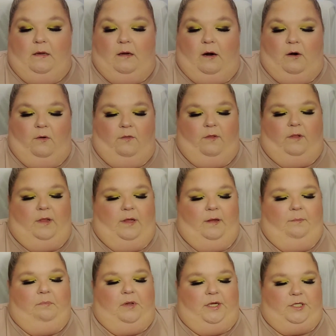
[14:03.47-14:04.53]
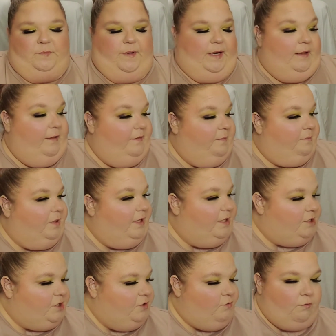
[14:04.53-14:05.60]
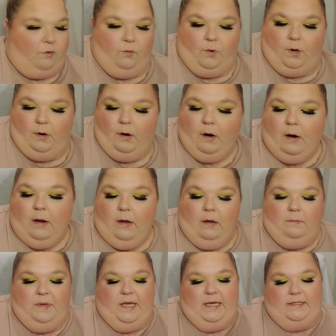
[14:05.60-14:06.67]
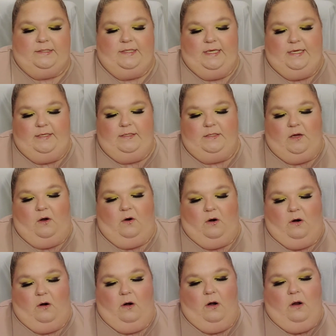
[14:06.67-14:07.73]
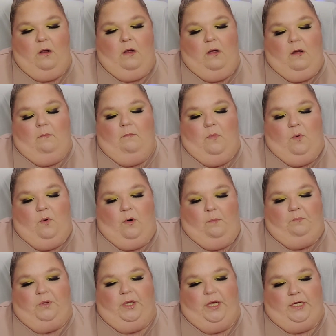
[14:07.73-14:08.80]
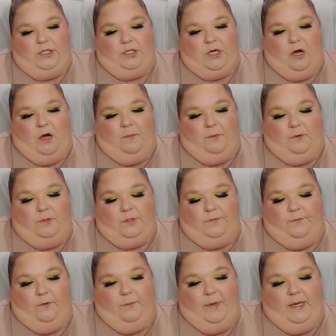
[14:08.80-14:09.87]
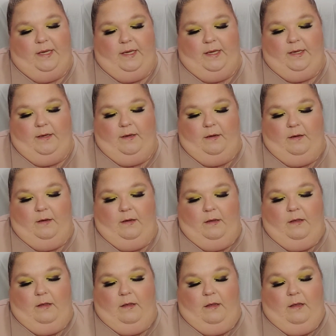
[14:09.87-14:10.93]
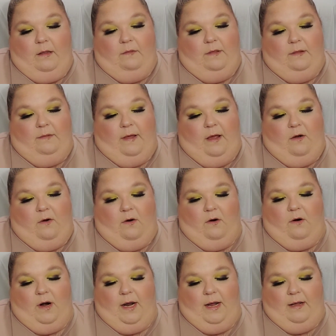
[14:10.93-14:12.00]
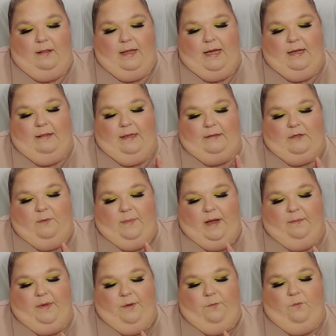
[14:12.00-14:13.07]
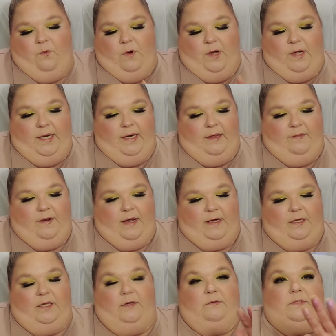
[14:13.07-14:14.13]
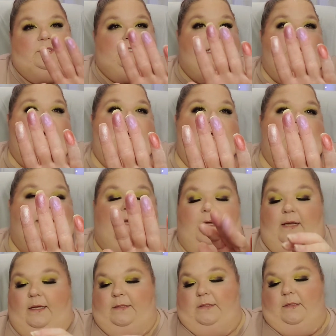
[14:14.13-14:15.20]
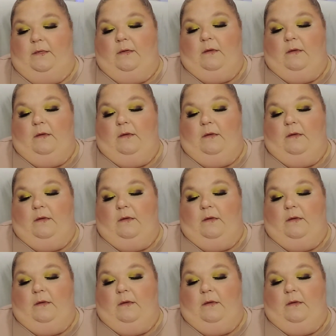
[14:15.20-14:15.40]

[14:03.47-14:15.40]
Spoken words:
or the blush palette, the blush drawer, because these are more blush toppers for me than they are highlight. Like there might be one in it that I can use as a highlight.